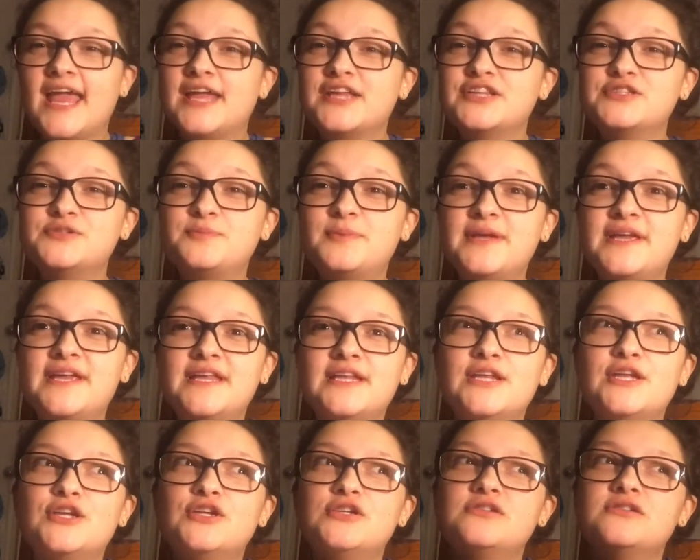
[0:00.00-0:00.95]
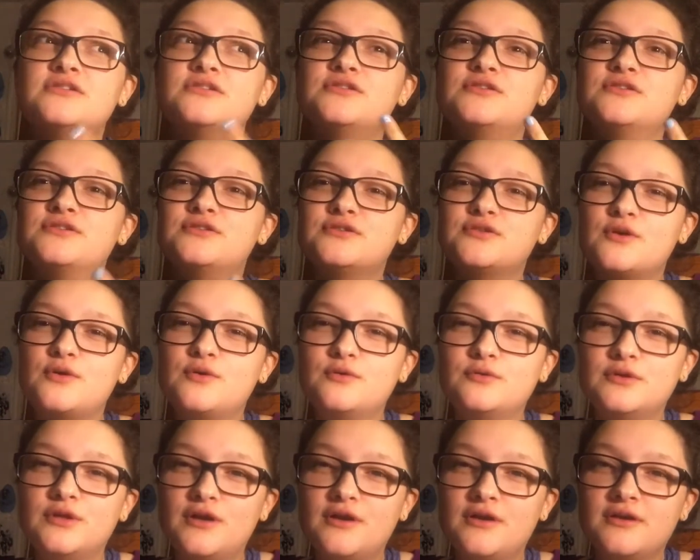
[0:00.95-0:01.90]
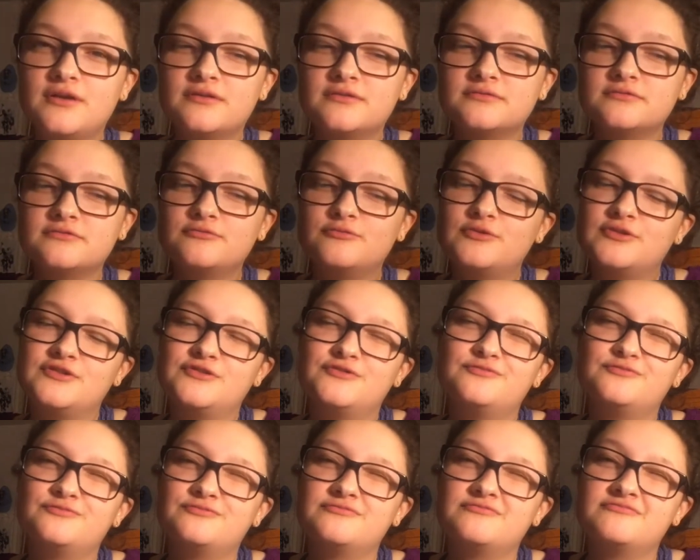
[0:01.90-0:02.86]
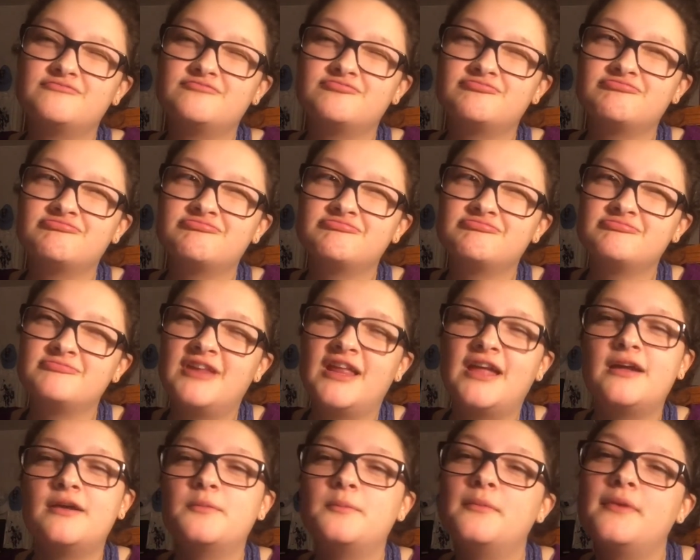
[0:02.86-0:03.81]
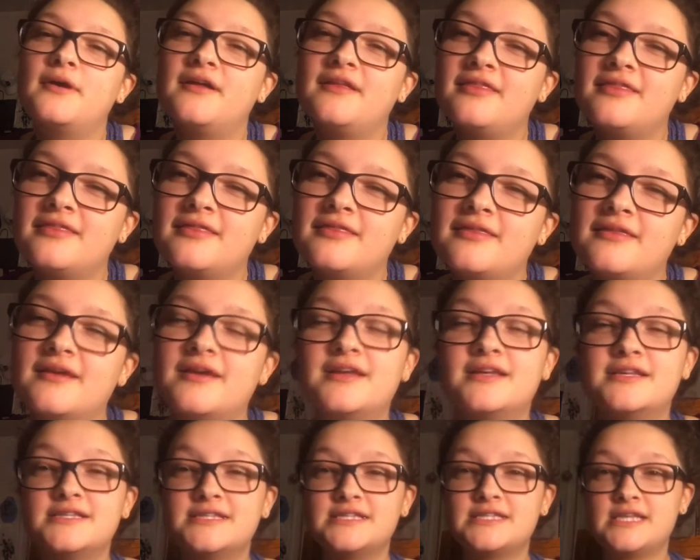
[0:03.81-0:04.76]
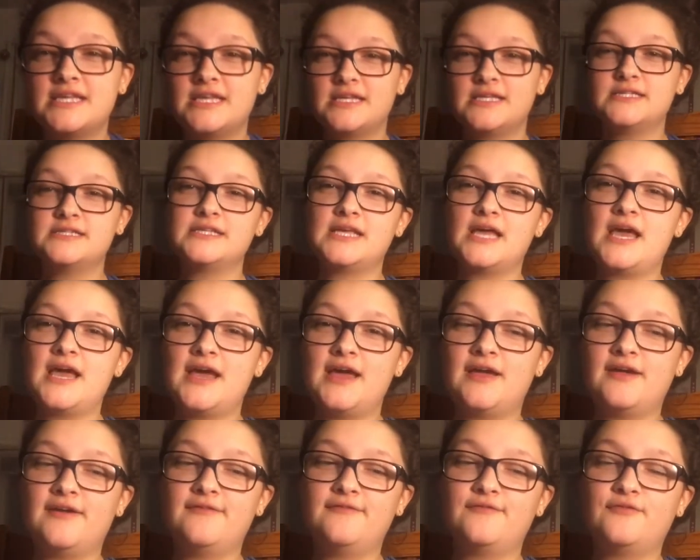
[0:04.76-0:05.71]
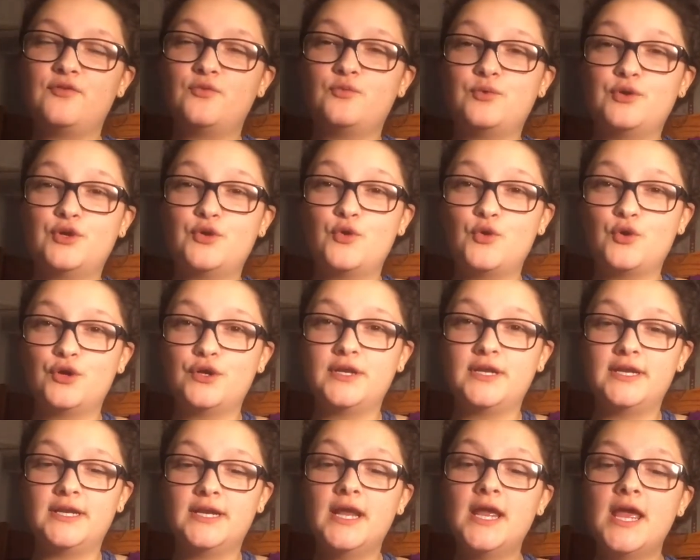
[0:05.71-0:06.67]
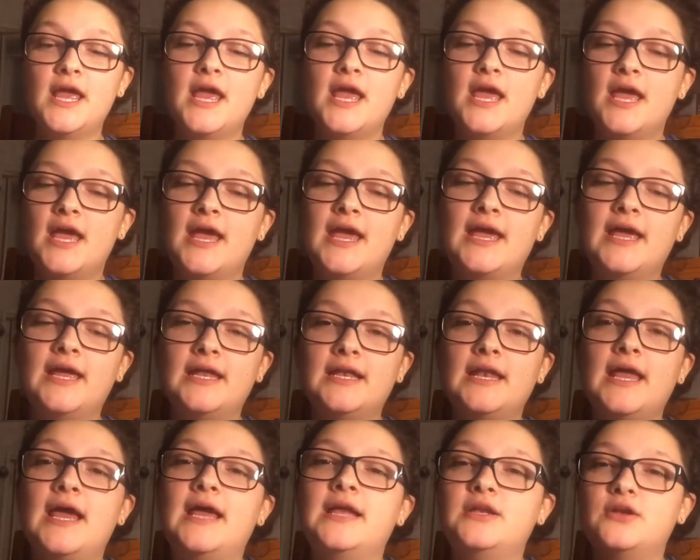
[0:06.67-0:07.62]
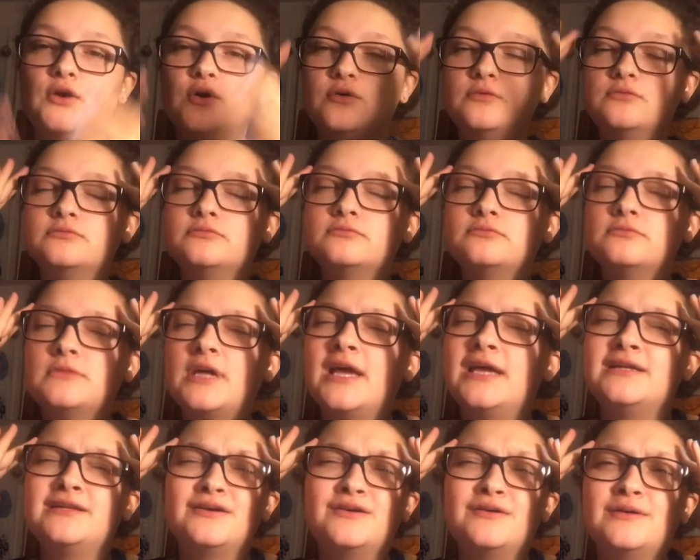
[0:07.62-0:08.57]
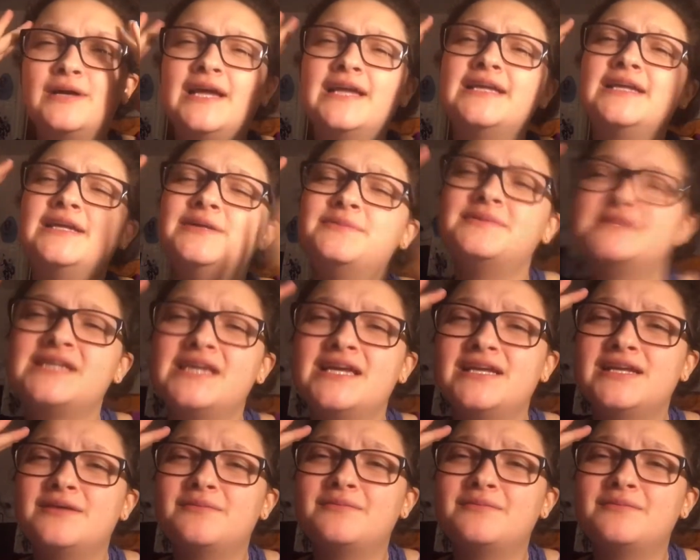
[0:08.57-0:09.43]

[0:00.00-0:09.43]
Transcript: It's been so long, well, like a month since I've recorded, and I know, I keep saying